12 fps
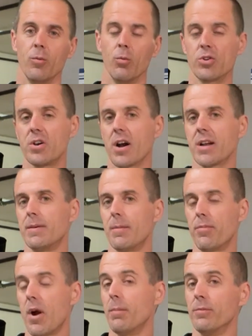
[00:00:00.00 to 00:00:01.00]
We're talking
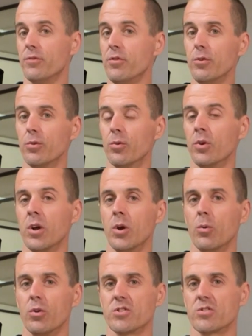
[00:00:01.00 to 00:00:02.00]
about problem 2,
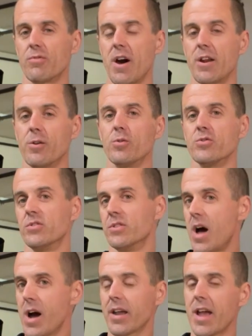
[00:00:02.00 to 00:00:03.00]
which is a rider who is
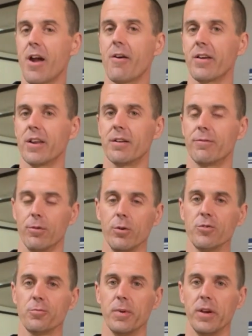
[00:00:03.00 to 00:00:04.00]
not carrying enough
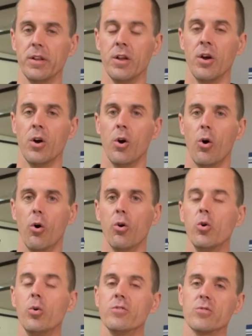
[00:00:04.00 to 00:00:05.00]
roll speed or
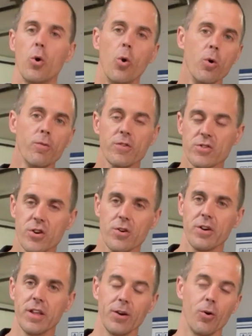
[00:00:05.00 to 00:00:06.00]
who is
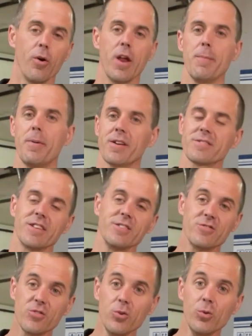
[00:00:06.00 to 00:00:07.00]
overturning or apexing
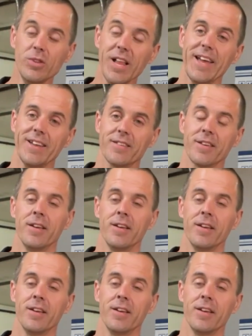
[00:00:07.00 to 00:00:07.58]
too late